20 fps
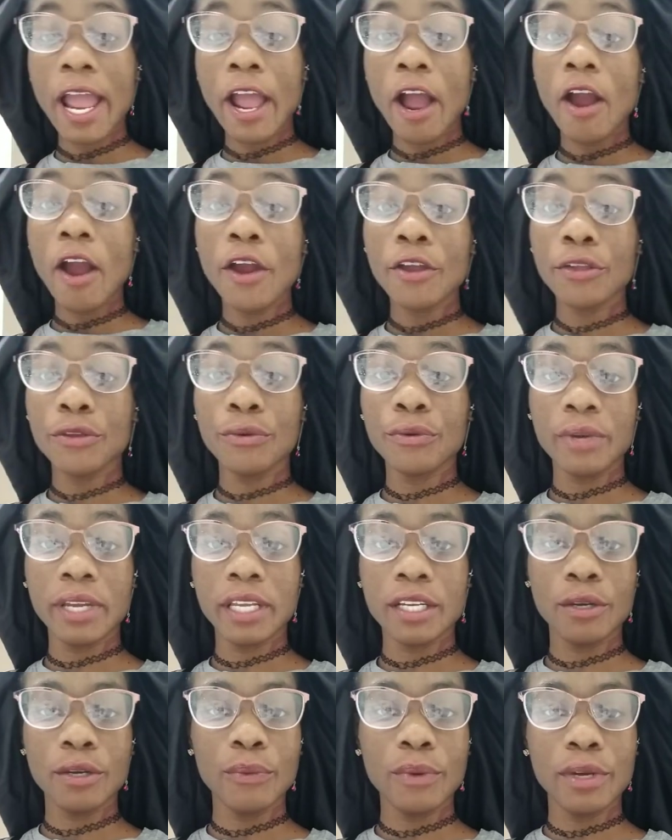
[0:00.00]
are you
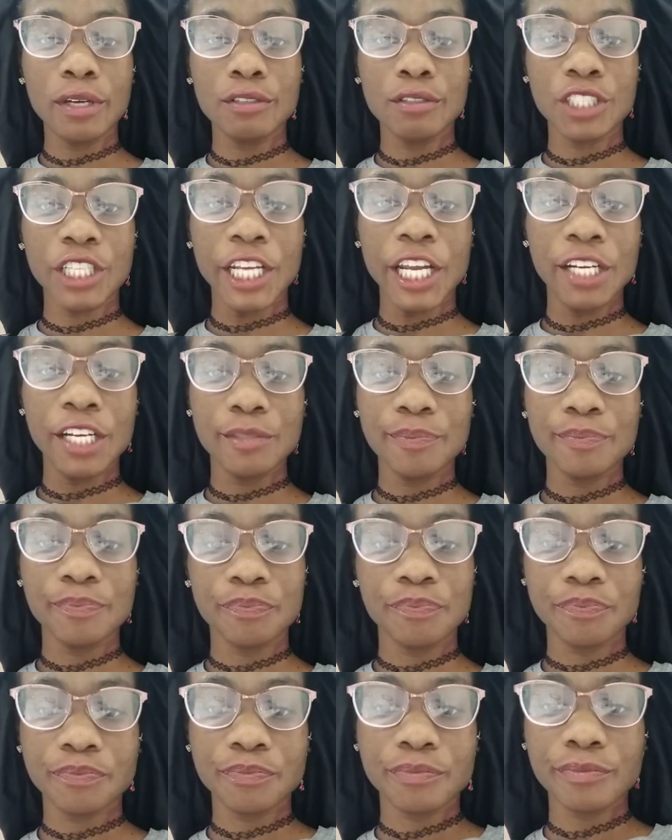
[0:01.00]
in a wheelchair?
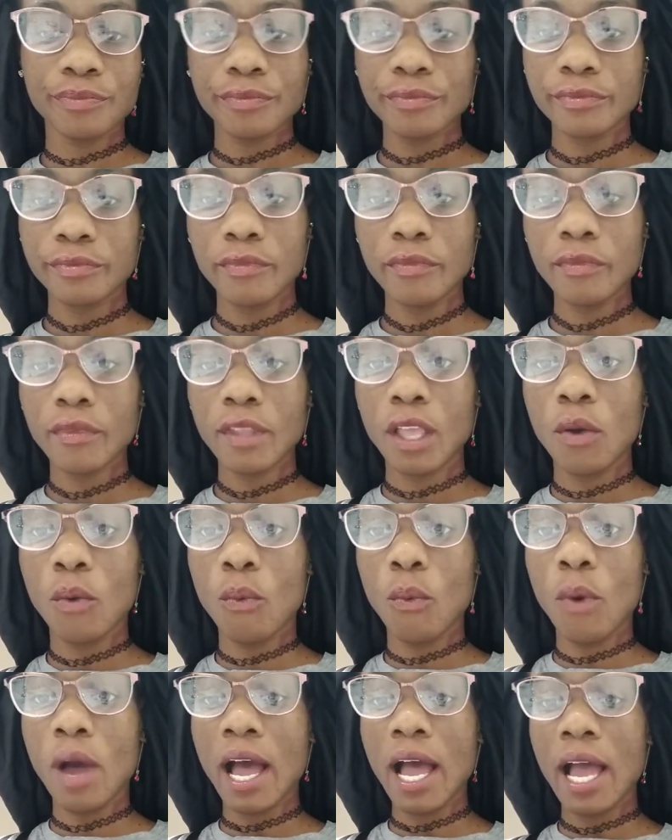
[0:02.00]

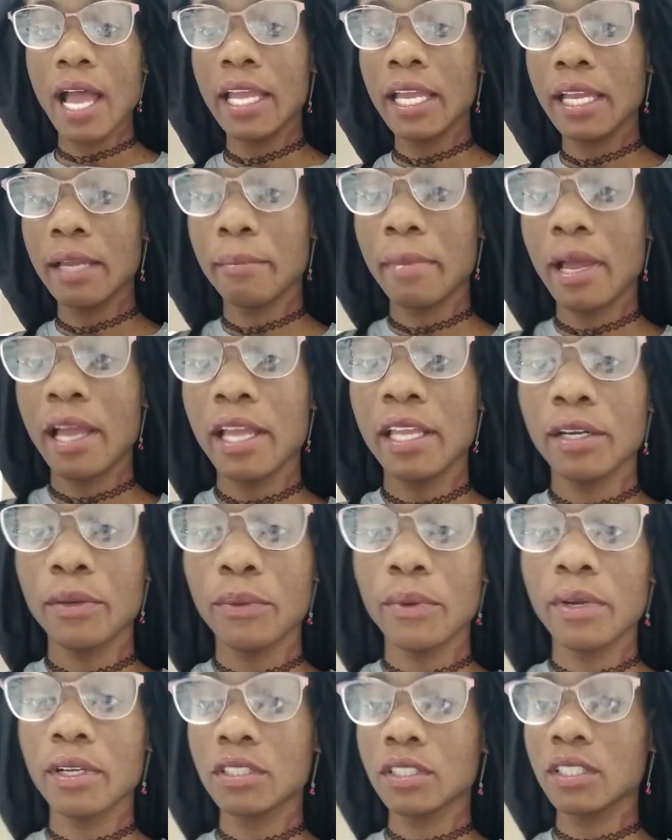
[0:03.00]
Why am I in a
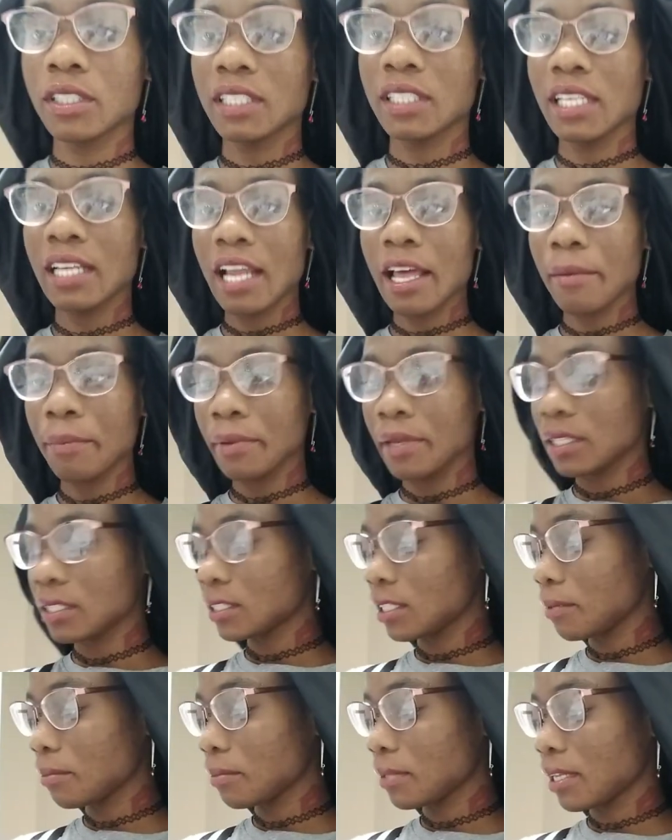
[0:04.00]
wheelchair? Did I put
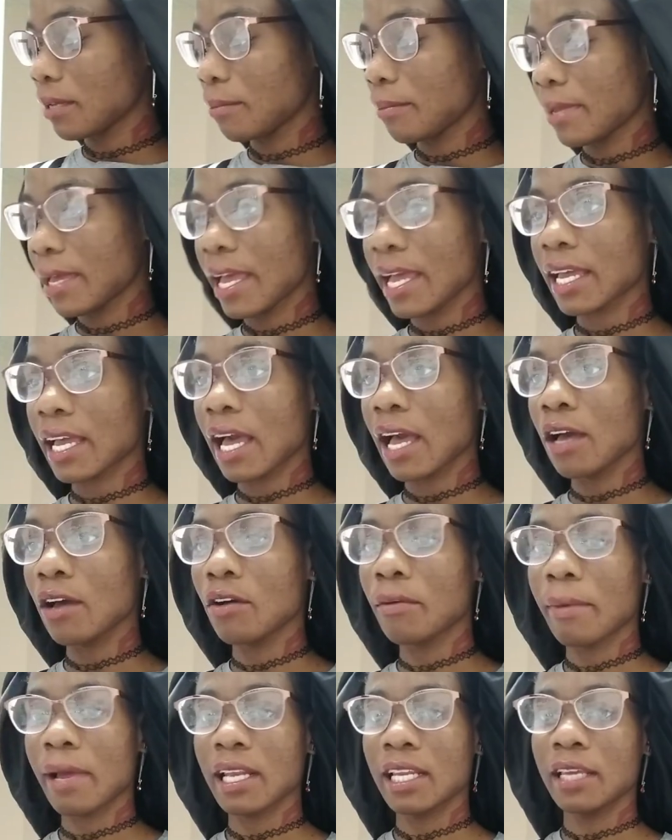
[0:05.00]
something back? I
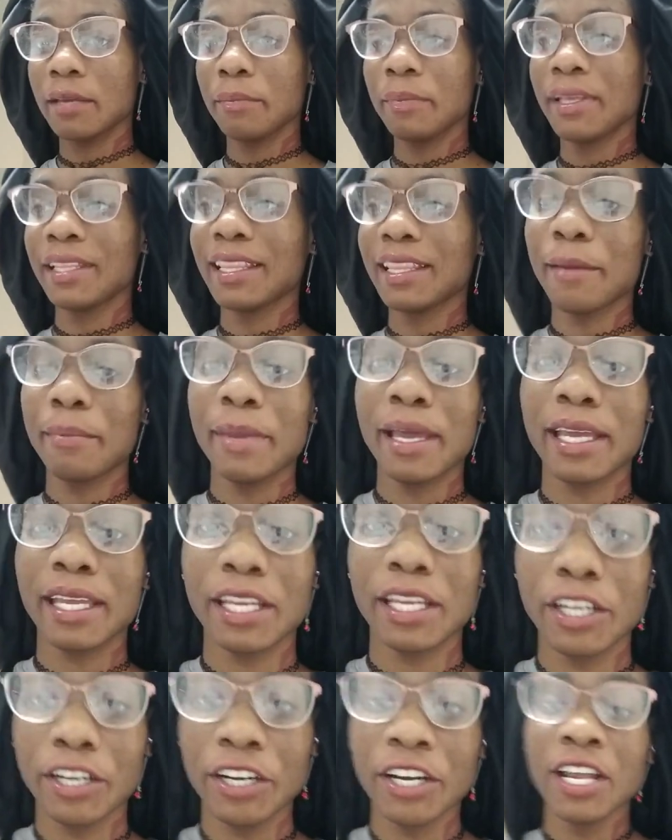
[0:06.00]
hope I didn't put that back
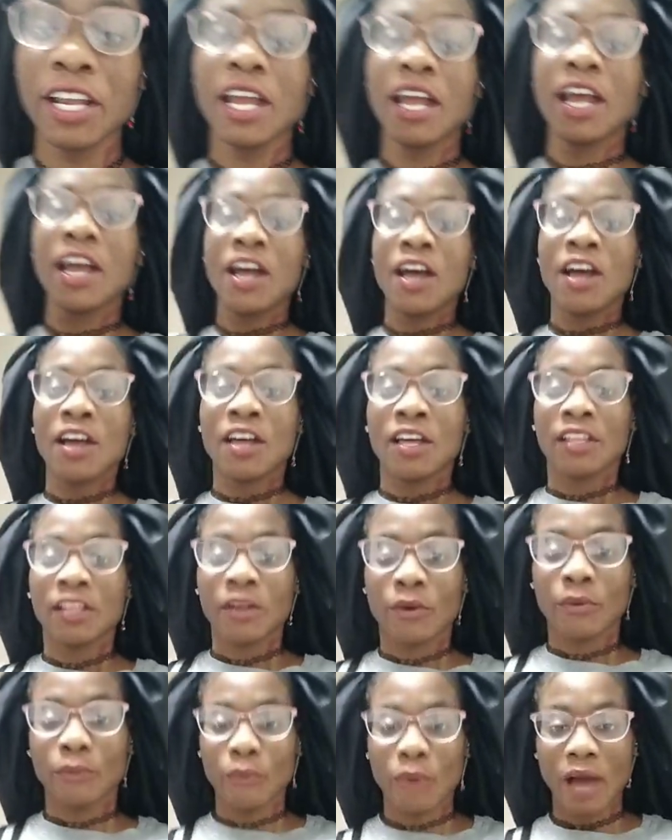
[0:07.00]
in there.
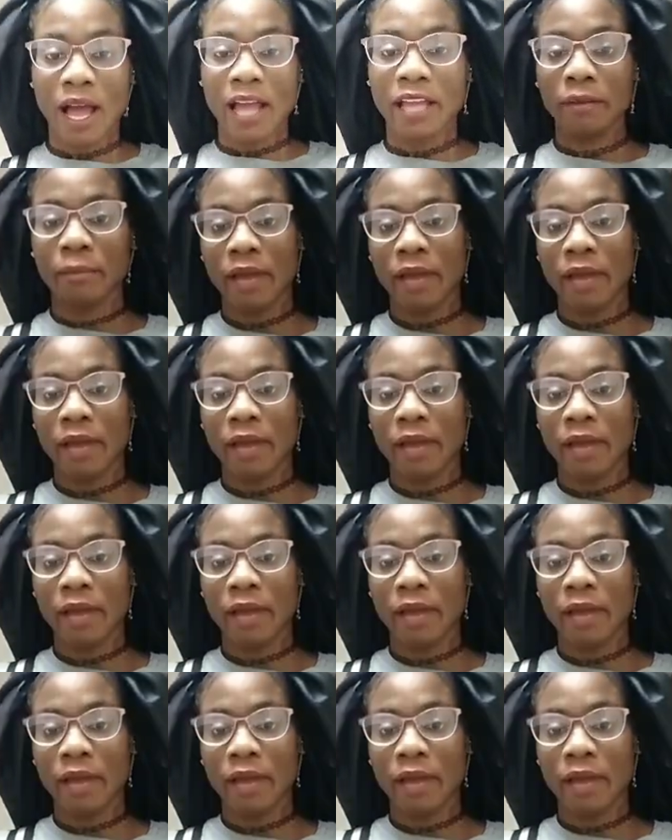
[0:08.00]
Why am I